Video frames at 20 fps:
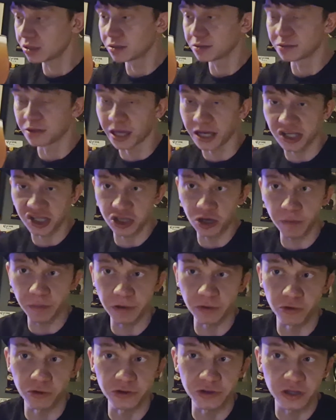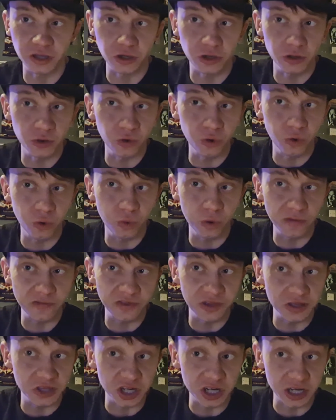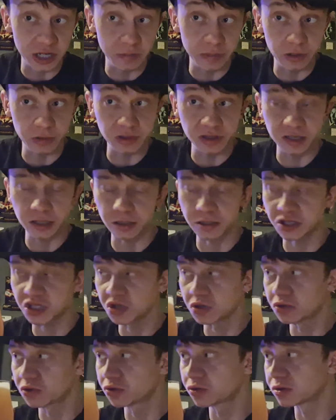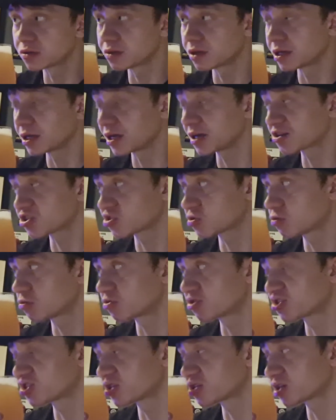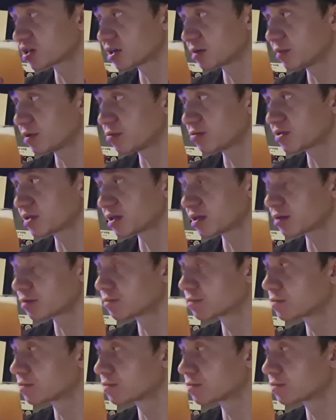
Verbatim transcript: Next up, I'm going to go with the drinkability. So the next score is the drinkability.